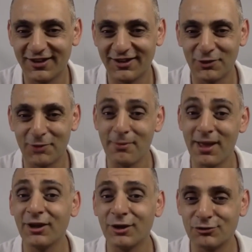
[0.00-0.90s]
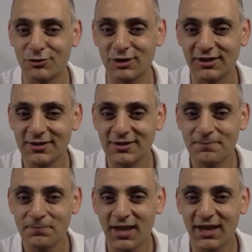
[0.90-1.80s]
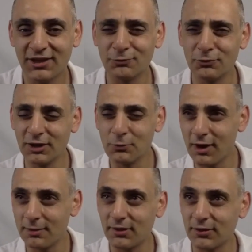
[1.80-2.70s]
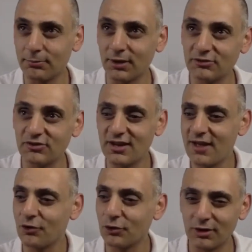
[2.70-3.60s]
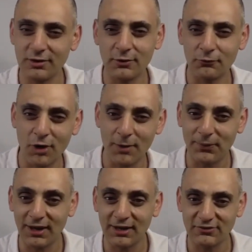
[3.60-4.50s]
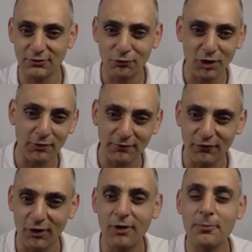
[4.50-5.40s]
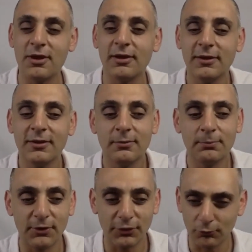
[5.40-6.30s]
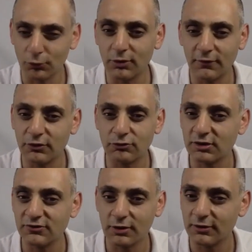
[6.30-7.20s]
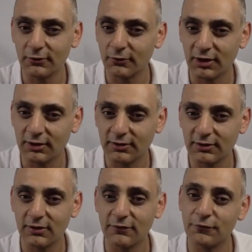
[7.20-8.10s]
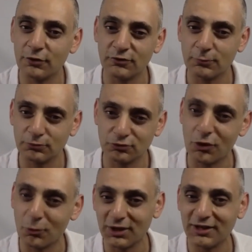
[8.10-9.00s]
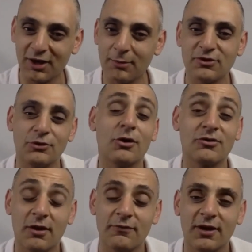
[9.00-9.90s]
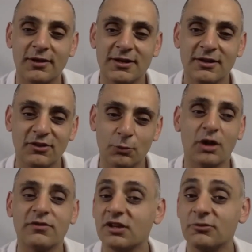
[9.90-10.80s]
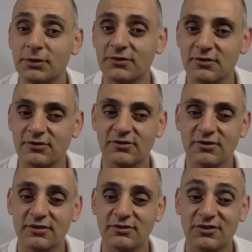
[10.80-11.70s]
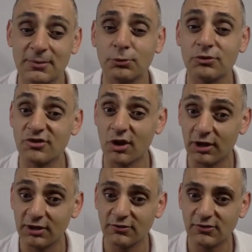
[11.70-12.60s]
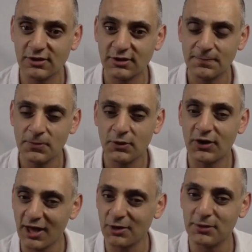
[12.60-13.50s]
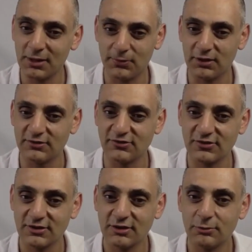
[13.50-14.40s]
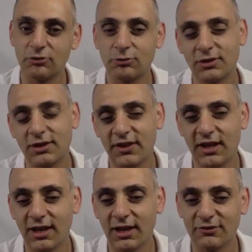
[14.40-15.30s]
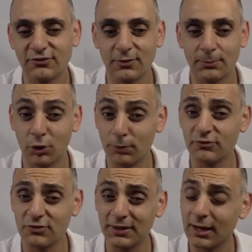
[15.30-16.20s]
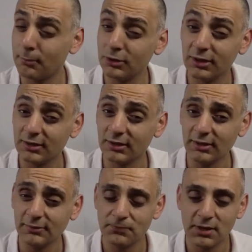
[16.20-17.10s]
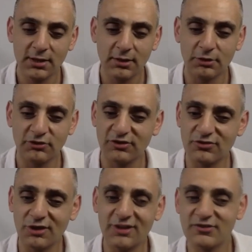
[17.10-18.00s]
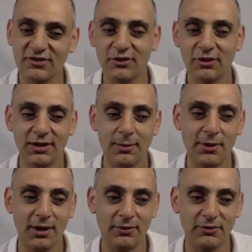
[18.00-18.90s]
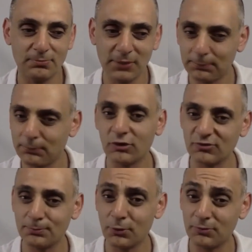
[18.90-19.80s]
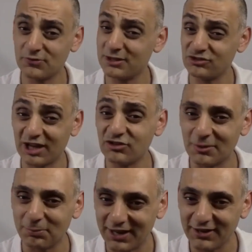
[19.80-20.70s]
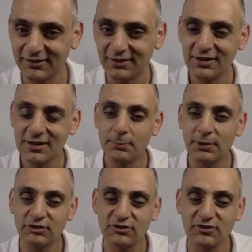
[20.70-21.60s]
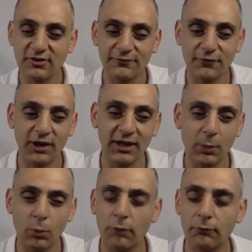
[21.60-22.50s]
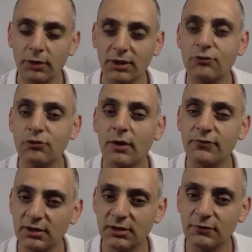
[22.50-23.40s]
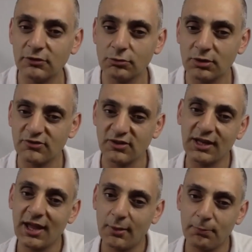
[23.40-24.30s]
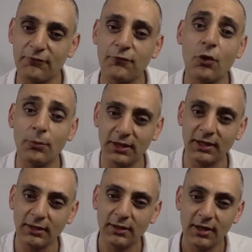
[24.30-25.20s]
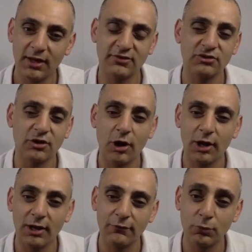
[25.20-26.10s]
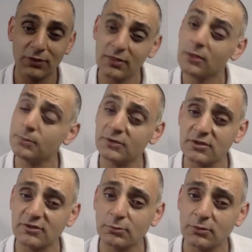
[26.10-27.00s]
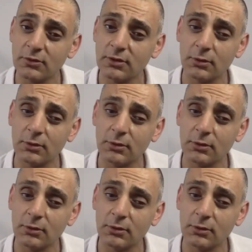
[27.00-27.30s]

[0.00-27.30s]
on a mango tree, and you're really worried about the branches and have I got it in the right place, the right environment, but the root of the tree is not in the ground. The first strong wind comes, it knocks over. So what I teach businesses is a simple science on how to be at peace, which then allows purpose to become really clear, which is not necessarily about this big purpose about changing the planet, but just finding out what really drives the individual and seeing how performing at such a high level within the business